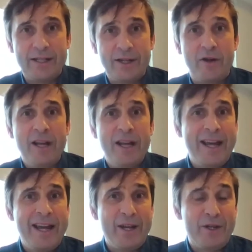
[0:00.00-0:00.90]
So
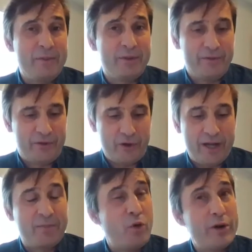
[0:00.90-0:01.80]
in terms of
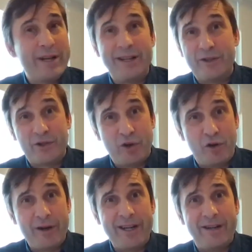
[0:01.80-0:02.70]
transporting it and
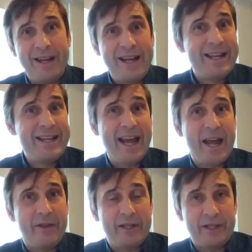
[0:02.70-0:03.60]
storing it,
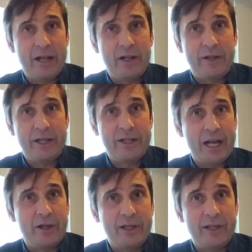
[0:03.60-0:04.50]
yeah, there's
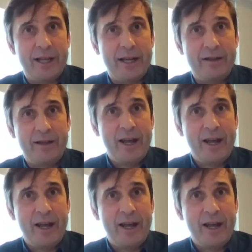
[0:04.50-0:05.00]
challenges there.